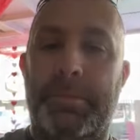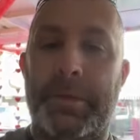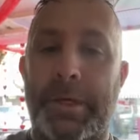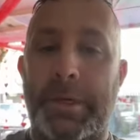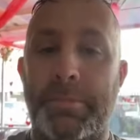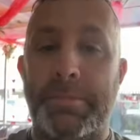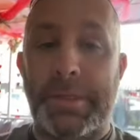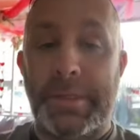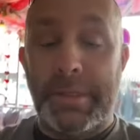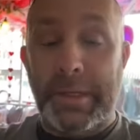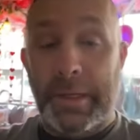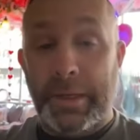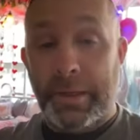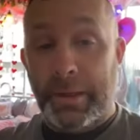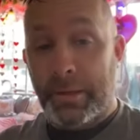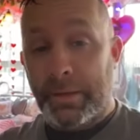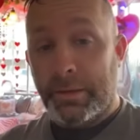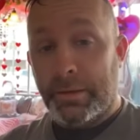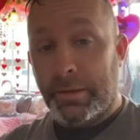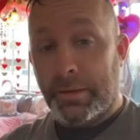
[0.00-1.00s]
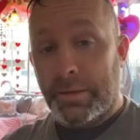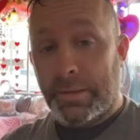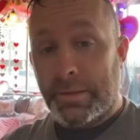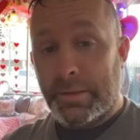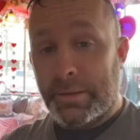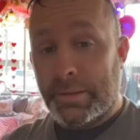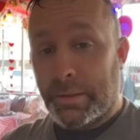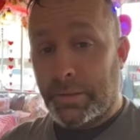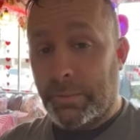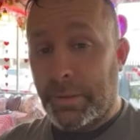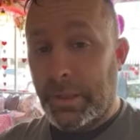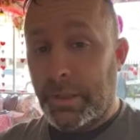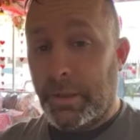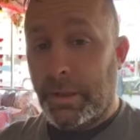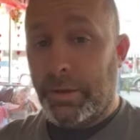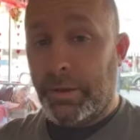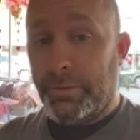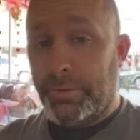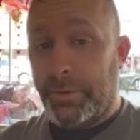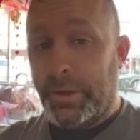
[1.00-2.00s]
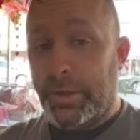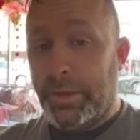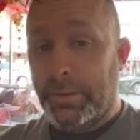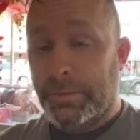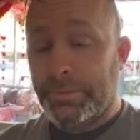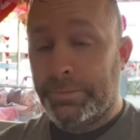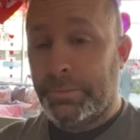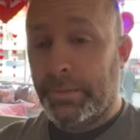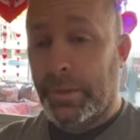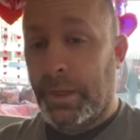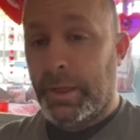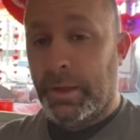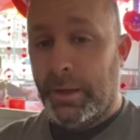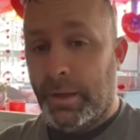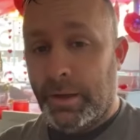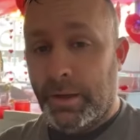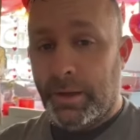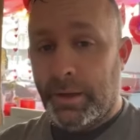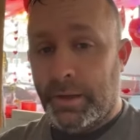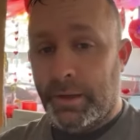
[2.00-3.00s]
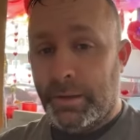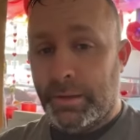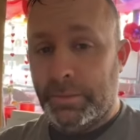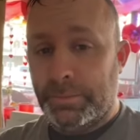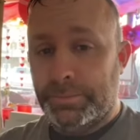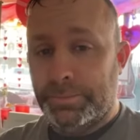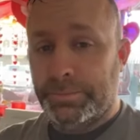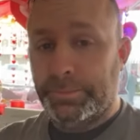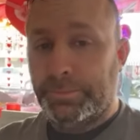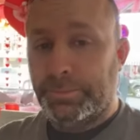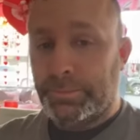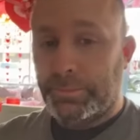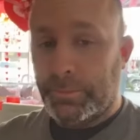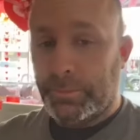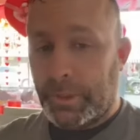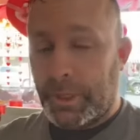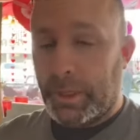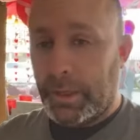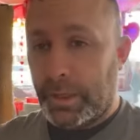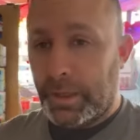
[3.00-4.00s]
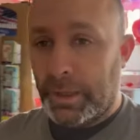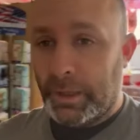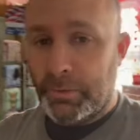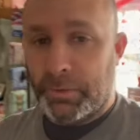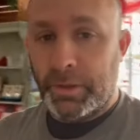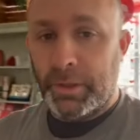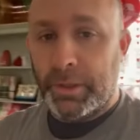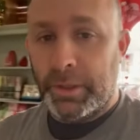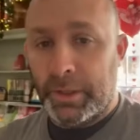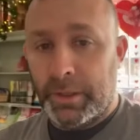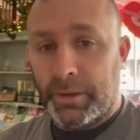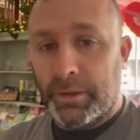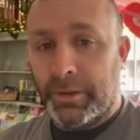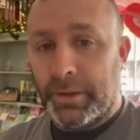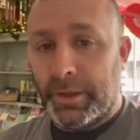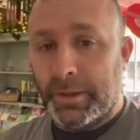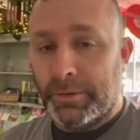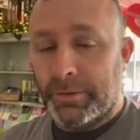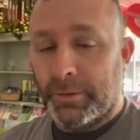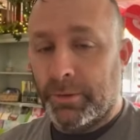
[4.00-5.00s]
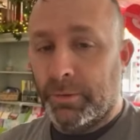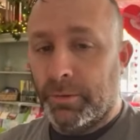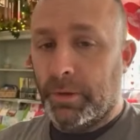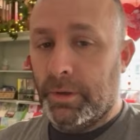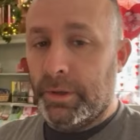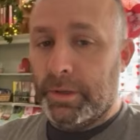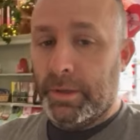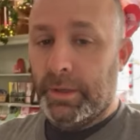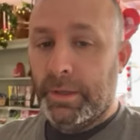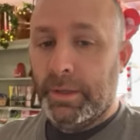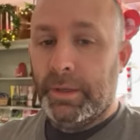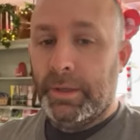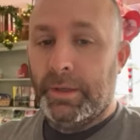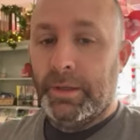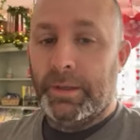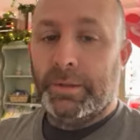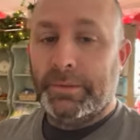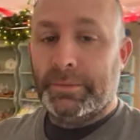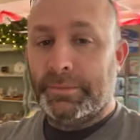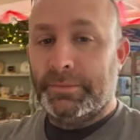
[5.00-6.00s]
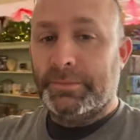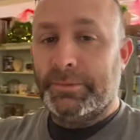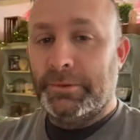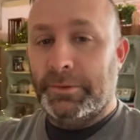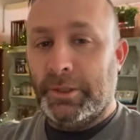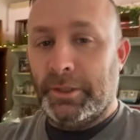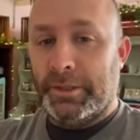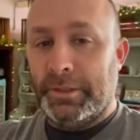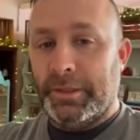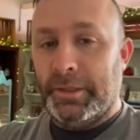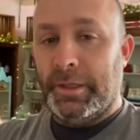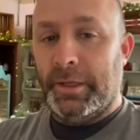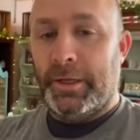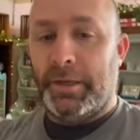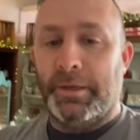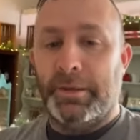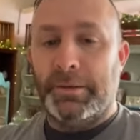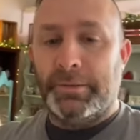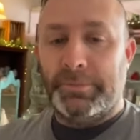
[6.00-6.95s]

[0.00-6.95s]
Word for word: come see it because it's going to be a lot of fun. Um, got a lot of really good things going on. Talk to you later.